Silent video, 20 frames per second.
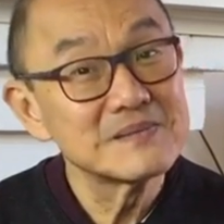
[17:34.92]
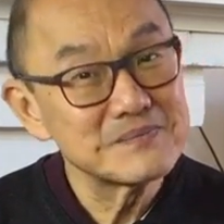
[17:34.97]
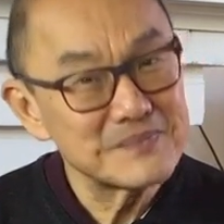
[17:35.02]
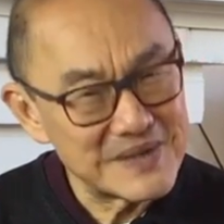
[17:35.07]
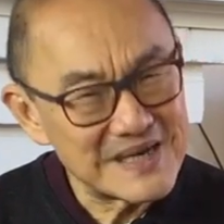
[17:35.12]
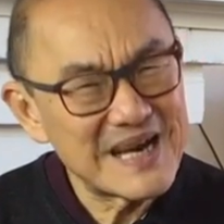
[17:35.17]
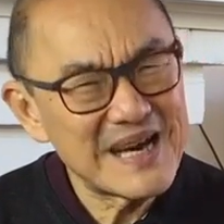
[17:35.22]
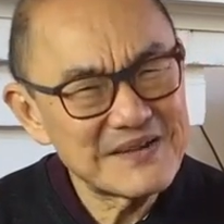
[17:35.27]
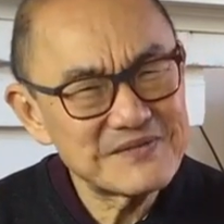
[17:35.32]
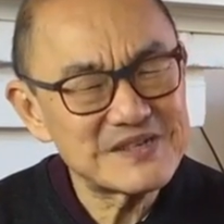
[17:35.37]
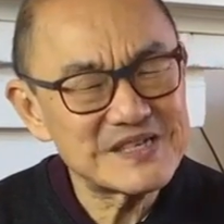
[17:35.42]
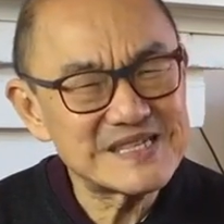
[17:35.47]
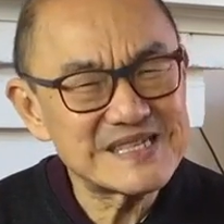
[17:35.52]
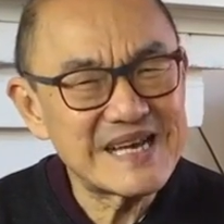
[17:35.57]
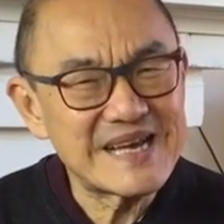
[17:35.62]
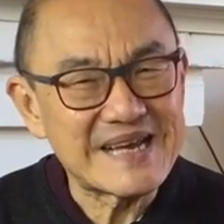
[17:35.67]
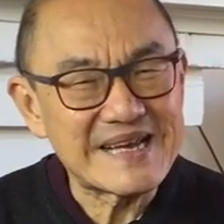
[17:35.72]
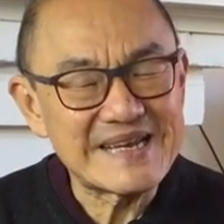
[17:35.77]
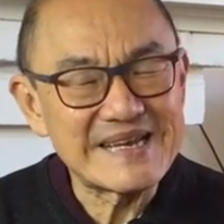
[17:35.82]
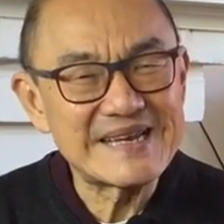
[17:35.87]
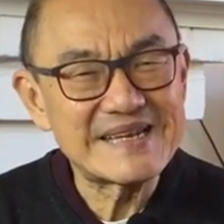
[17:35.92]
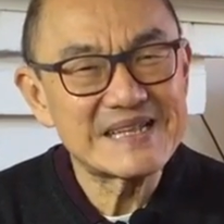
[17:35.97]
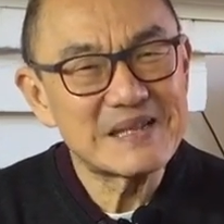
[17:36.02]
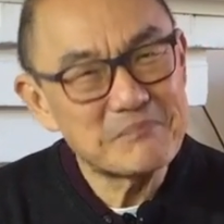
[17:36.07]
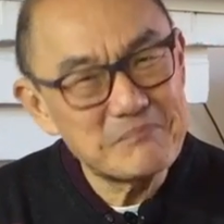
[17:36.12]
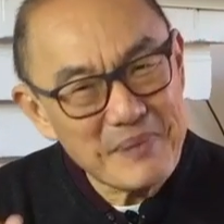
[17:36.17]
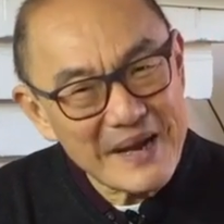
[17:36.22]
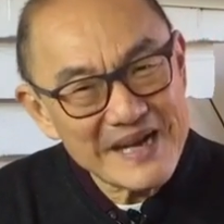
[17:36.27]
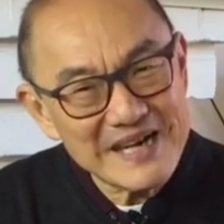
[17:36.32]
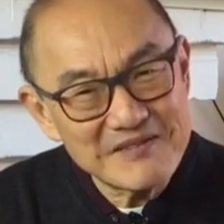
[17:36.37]
But I have to say, in the
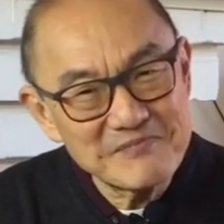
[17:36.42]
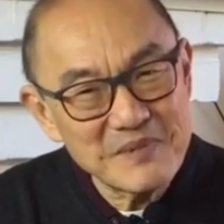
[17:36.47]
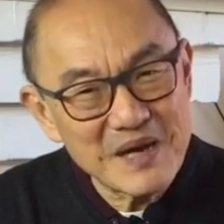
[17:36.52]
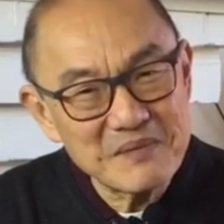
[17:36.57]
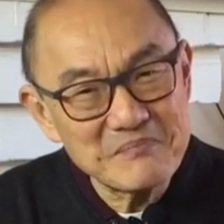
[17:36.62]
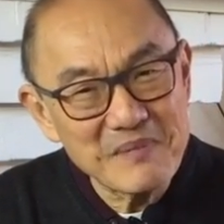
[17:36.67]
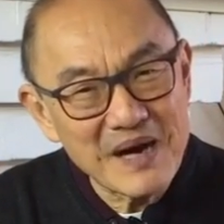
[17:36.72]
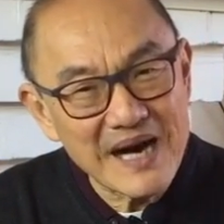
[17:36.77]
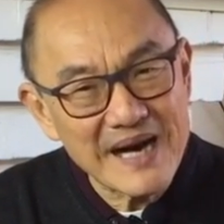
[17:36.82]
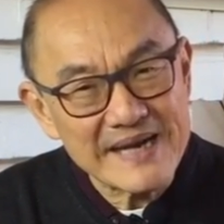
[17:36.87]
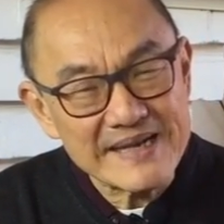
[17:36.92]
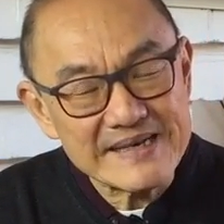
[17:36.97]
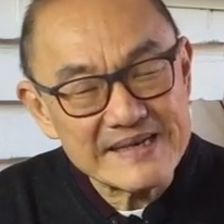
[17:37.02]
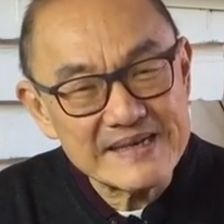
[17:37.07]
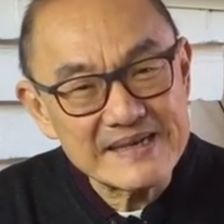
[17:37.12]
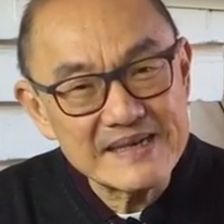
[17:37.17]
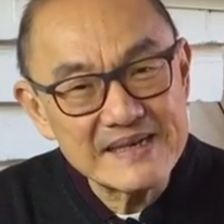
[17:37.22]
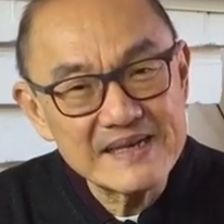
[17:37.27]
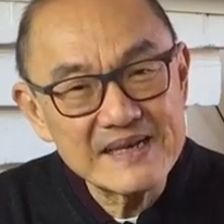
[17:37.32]
back of my mind,